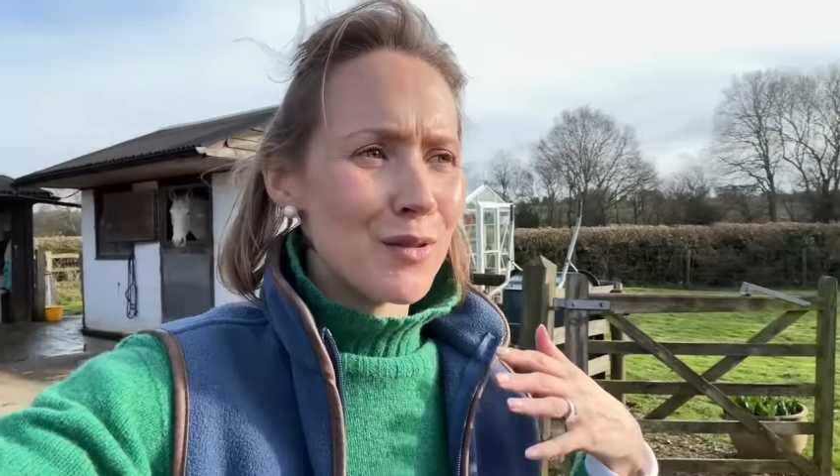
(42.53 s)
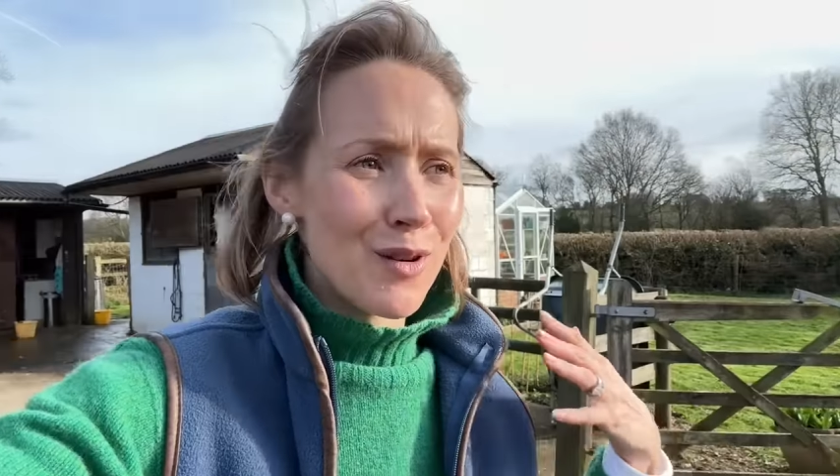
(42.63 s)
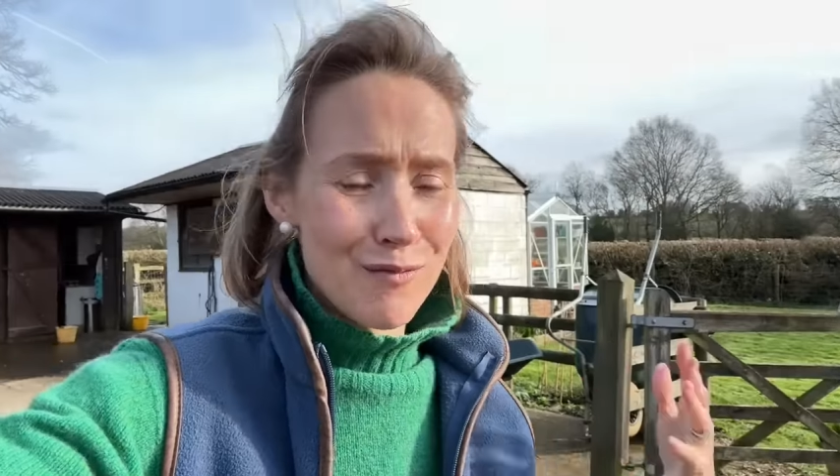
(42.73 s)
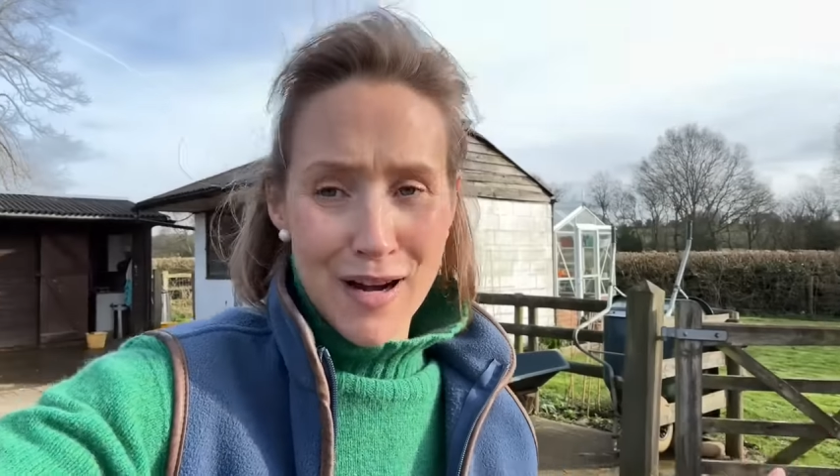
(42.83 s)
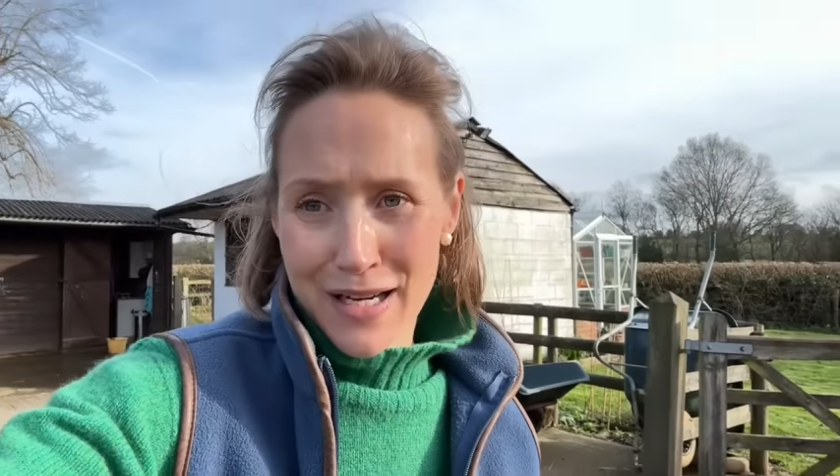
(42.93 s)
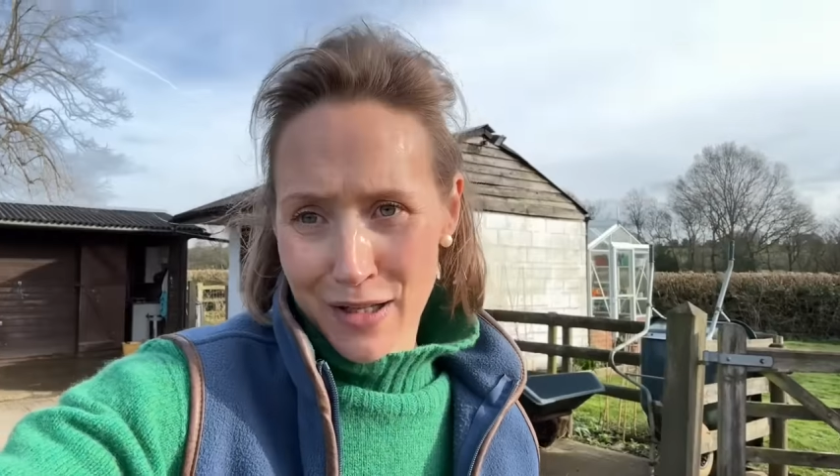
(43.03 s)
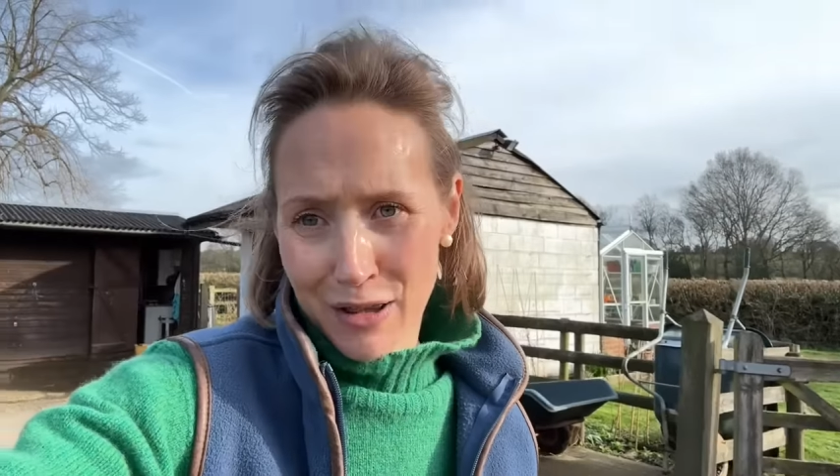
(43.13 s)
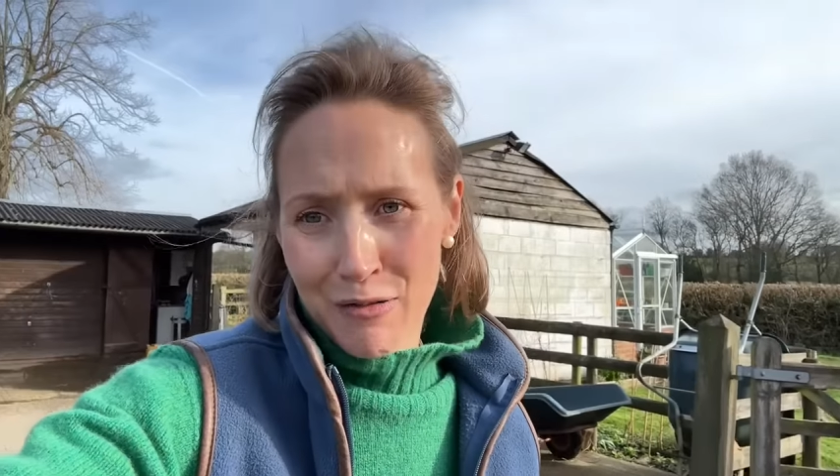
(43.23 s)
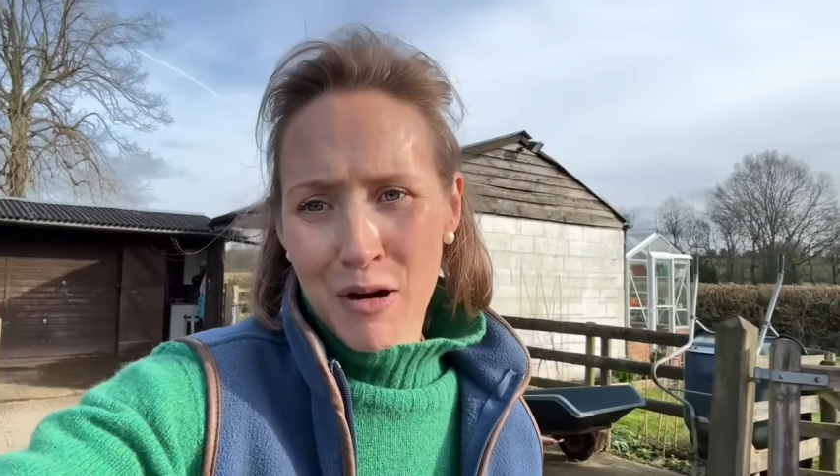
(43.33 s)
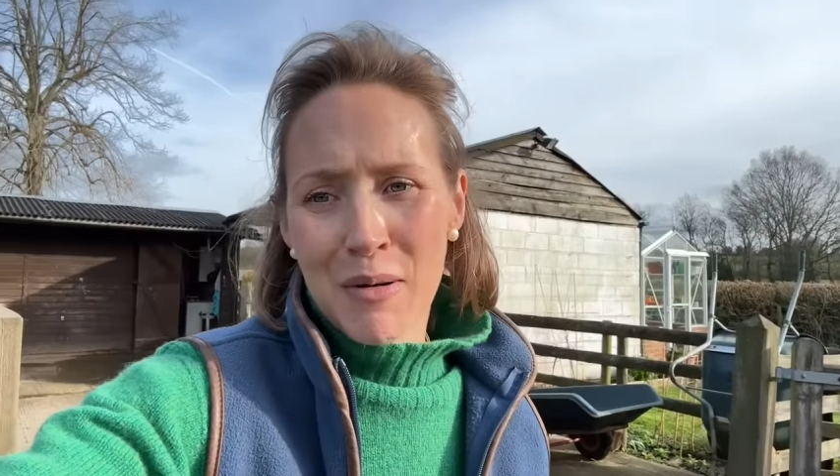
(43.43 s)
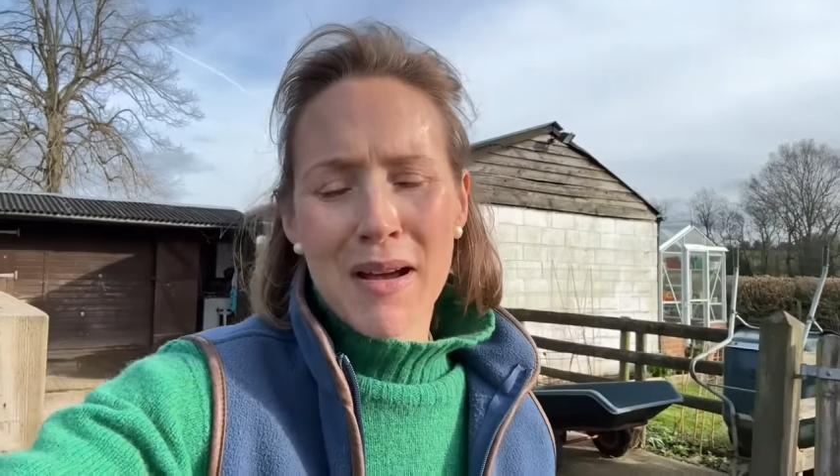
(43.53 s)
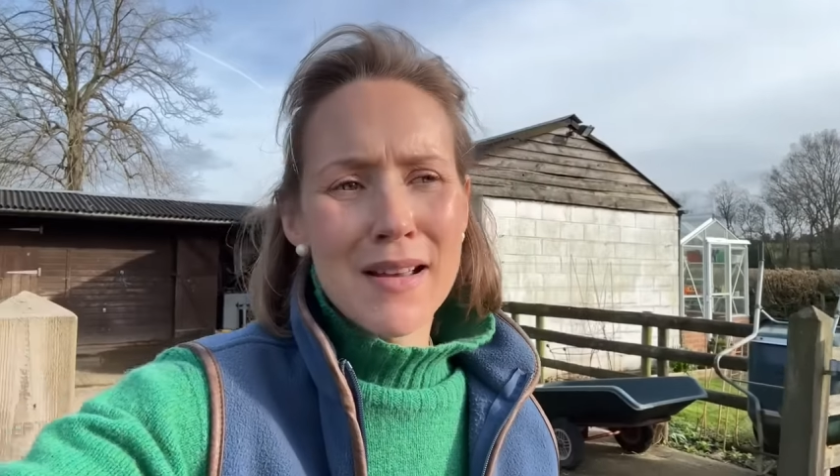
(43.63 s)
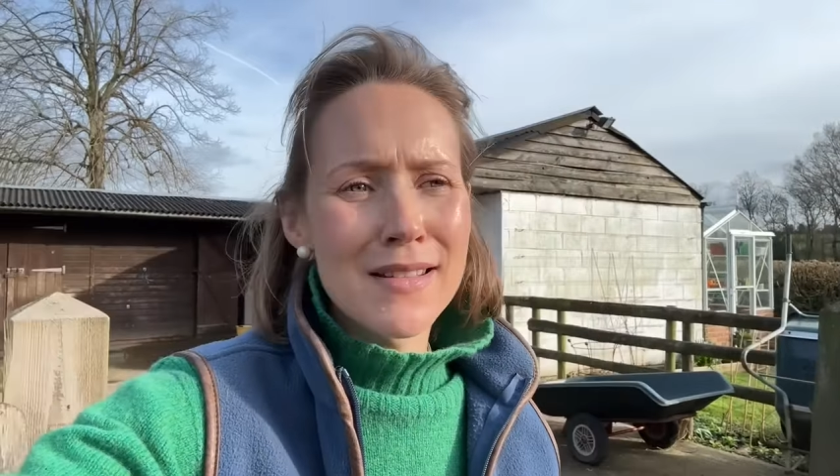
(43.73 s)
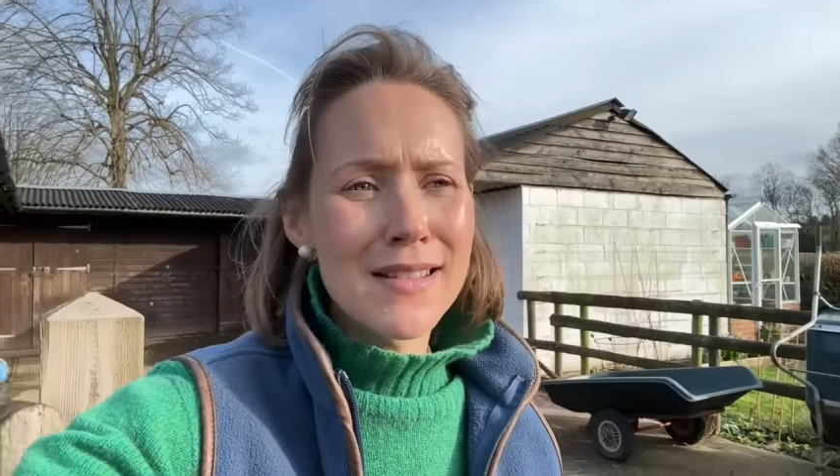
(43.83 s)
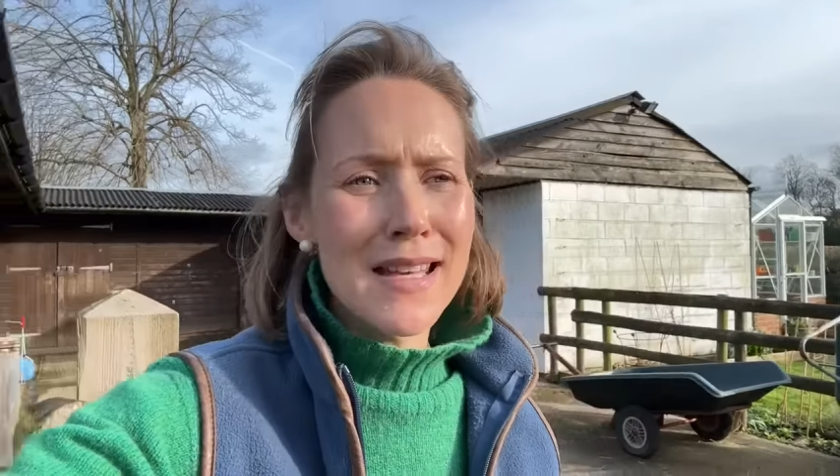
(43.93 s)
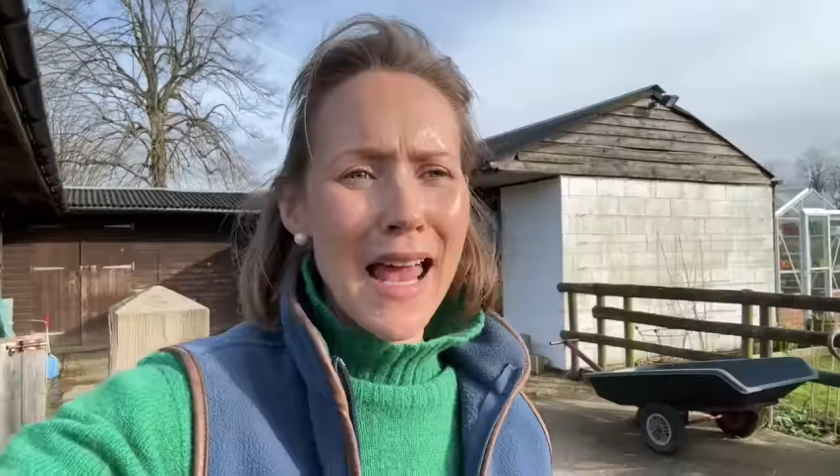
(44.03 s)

not running through us